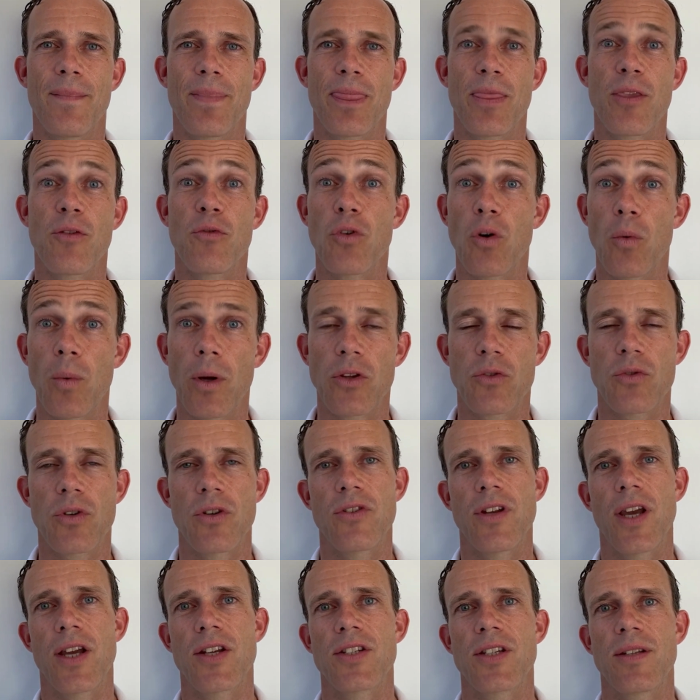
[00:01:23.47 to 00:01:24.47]
for one
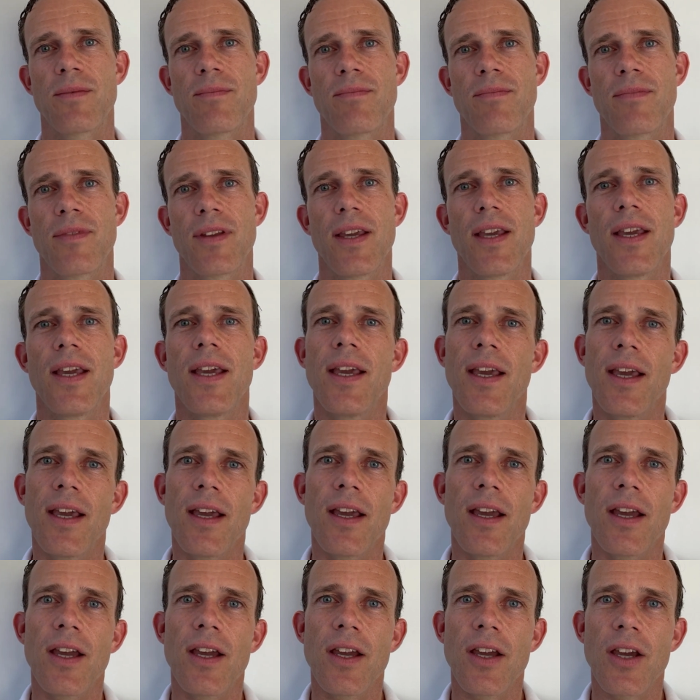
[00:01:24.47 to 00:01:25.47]
transaction.
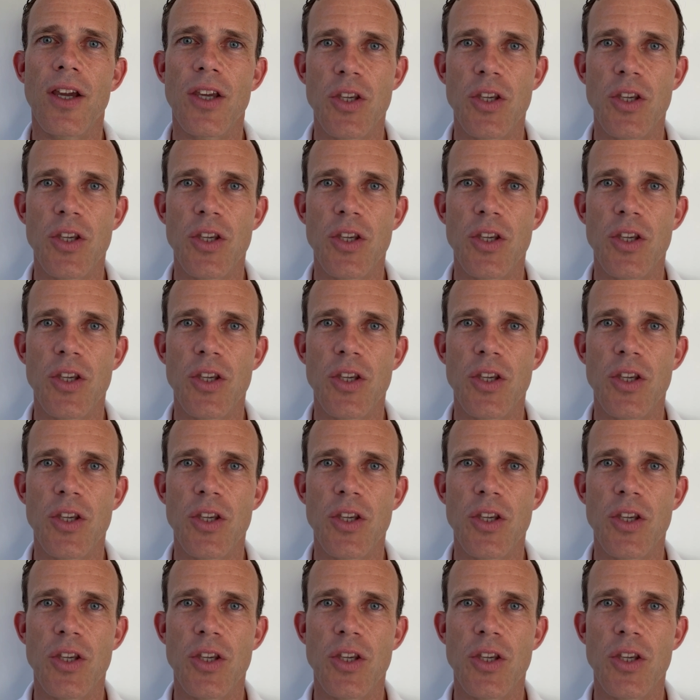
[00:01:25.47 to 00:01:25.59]
A